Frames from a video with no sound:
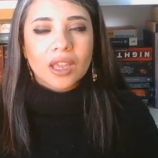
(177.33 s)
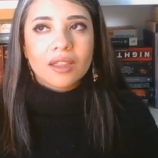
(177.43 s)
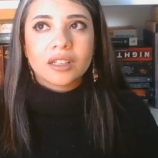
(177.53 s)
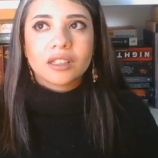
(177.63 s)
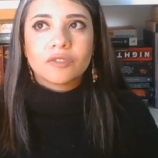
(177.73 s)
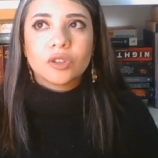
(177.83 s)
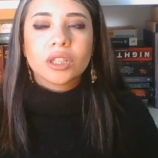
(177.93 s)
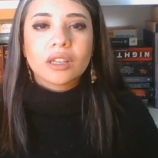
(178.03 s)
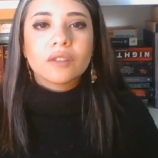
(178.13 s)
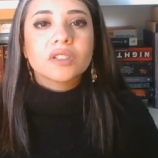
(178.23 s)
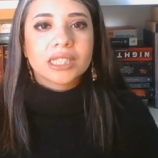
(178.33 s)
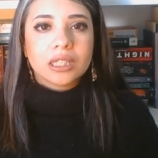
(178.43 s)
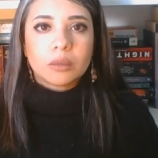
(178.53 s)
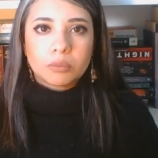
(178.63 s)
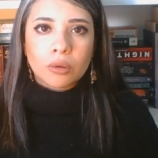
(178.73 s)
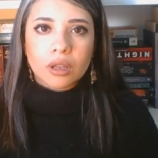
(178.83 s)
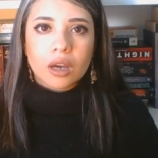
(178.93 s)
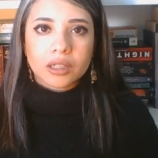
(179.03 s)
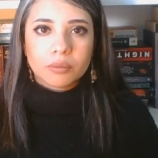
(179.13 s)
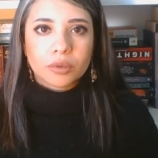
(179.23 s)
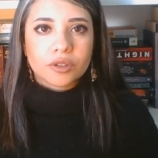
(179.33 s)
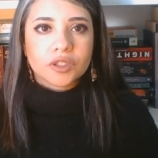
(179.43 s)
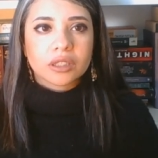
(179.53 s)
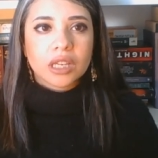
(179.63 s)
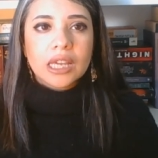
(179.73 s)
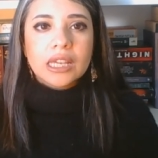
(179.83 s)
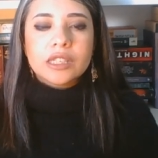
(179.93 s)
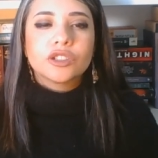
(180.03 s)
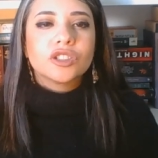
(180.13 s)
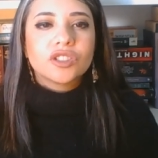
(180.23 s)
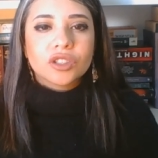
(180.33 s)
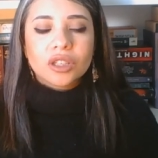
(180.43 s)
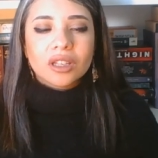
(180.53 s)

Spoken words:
that if you can ever see a Pollock in person, just